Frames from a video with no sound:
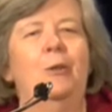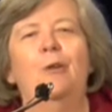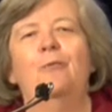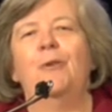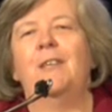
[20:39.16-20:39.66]
you
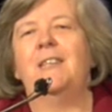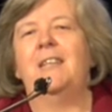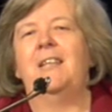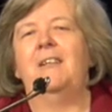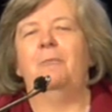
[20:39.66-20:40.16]
look for the
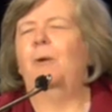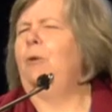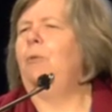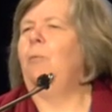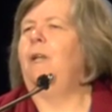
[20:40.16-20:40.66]

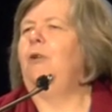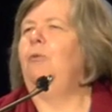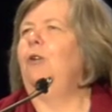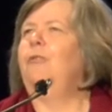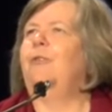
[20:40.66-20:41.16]
when you
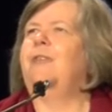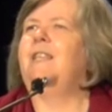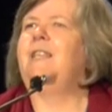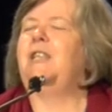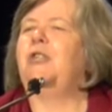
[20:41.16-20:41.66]
look for the
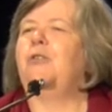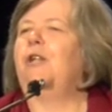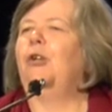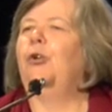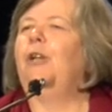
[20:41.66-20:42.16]
teacher,
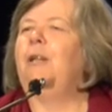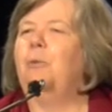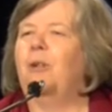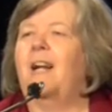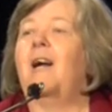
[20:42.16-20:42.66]
the learning
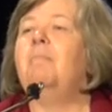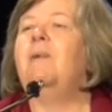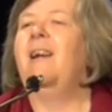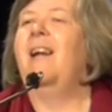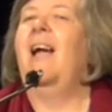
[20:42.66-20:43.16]
will come.
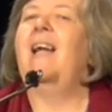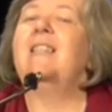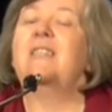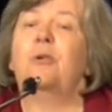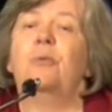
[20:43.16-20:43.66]

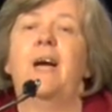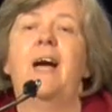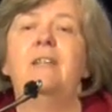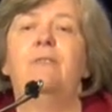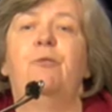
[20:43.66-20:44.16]
And so
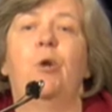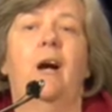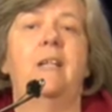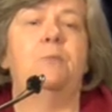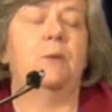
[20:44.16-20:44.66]
that, for
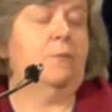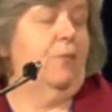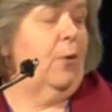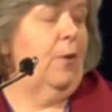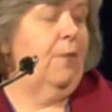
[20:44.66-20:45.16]
us, was
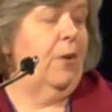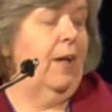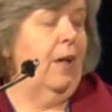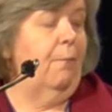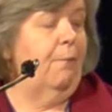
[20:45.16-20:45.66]
very, very
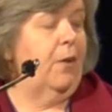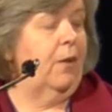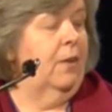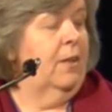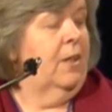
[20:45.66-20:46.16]

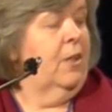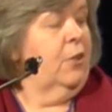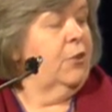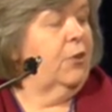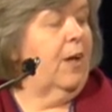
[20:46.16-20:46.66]
helpful.
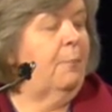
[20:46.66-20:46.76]
So now